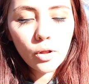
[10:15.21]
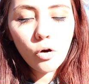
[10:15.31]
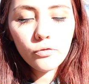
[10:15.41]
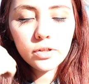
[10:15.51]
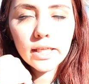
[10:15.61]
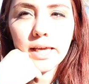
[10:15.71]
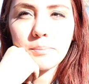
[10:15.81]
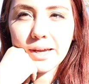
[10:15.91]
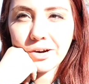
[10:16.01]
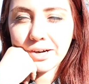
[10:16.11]
Hopefully
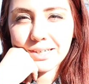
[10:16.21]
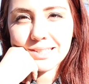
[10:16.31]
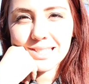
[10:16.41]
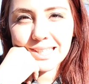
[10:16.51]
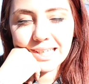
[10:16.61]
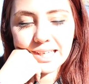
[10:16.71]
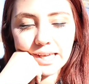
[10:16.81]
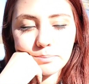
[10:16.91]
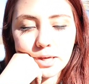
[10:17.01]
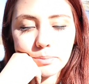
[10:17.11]
my garden is good,
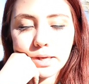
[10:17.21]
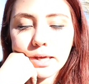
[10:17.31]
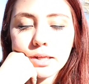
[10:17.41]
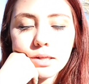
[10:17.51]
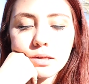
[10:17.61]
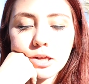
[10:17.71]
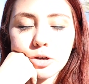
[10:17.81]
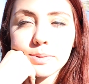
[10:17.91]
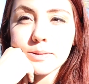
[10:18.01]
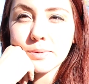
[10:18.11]
and maybe
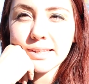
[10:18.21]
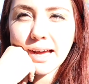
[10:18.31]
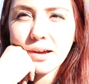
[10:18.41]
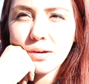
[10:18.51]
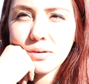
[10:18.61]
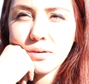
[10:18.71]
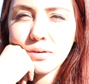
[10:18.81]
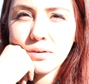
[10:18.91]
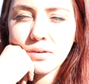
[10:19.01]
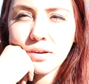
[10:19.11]
it'll be something that
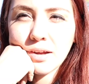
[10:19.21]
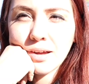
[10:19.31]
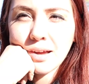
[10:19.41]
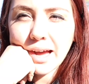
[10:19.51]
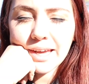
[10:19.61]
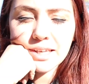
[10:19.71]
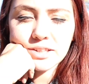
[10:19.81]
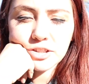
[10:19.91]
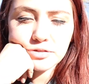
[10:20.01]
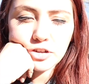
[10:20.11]
I
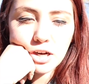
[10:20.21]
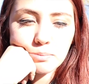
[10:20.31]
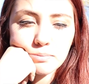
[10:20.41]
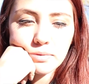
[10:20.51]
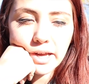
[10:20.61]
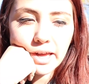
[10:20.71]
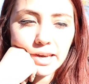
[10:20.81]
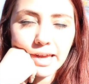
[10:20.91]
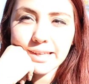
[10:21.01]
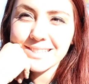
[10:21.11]
can learn from,
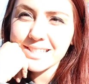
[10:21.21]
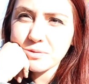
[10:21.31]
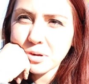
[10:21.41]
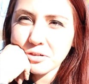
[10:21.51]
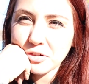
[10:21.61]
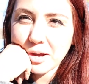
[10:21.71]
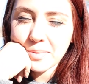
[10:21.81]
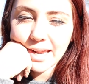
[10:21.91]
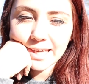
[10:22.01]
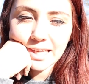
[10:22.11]
and I can save money
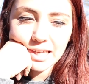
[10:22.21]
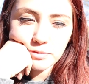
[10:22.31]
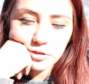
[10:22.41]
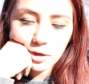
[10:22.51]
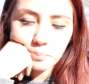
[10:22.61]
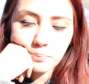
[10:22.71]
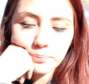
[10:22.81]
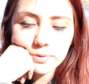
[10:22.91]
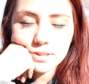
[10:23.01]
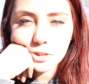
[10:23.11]
from, and I can eat from.
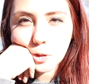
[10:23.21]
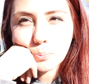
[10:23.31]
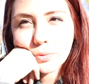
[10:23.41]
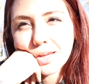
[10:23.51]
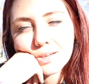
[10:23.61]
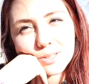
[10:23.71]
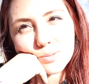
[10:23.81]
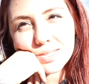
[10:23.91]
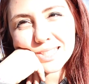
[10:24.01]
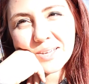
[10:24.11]
So
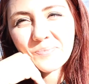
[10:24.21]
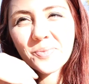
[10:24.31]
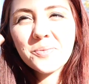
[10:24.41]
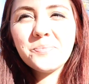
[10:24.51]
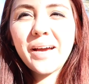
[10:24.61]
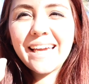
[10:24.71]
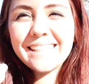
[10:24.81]
we'll see. Bye.